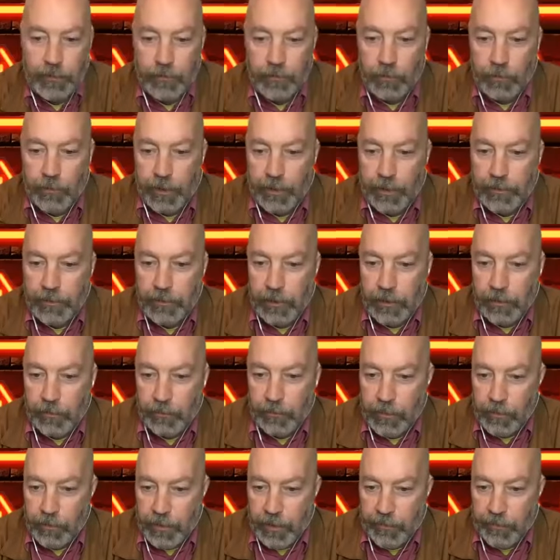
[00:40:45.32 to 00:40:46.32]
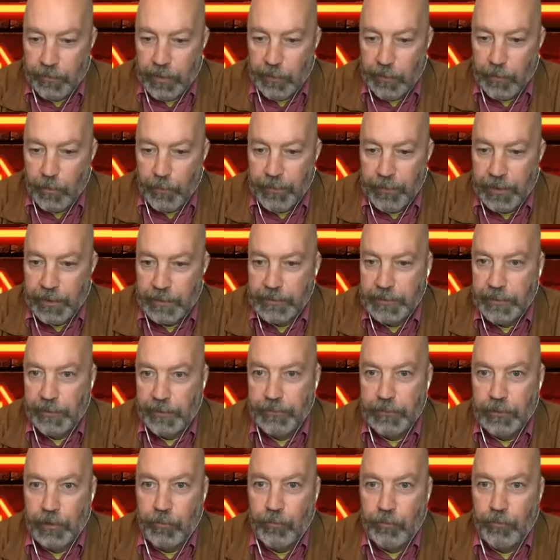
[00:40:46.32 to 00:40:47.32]
cool. And uh, we only have a couple minutes
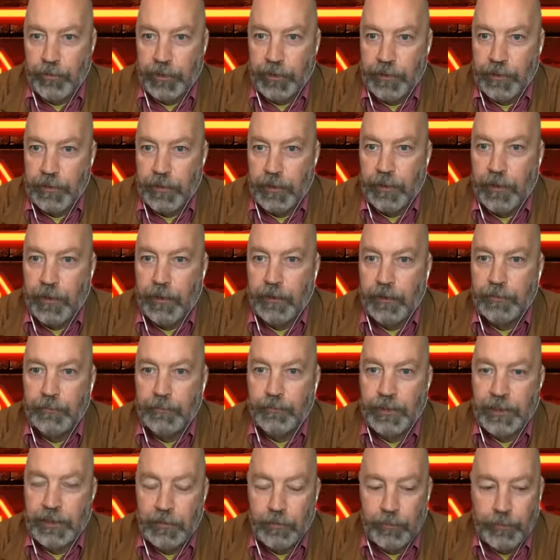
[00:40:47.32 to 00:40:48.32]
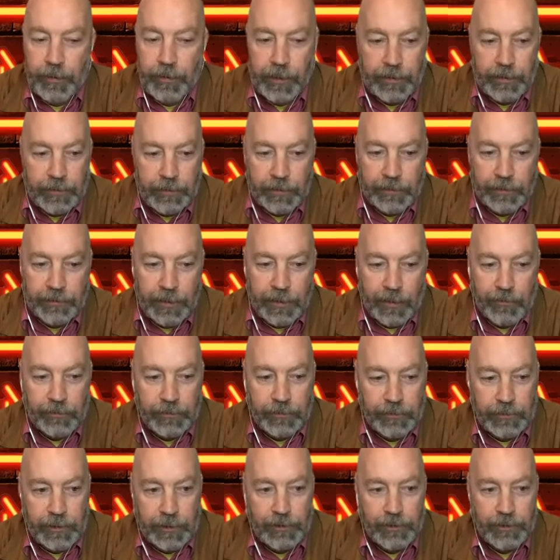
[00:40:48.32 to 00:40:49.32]
left here. I'll bring uh, Peter back into the
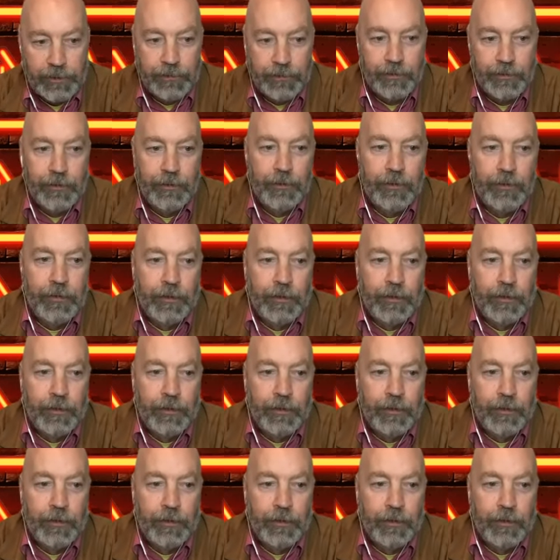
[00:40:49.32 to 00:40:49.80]
conversation.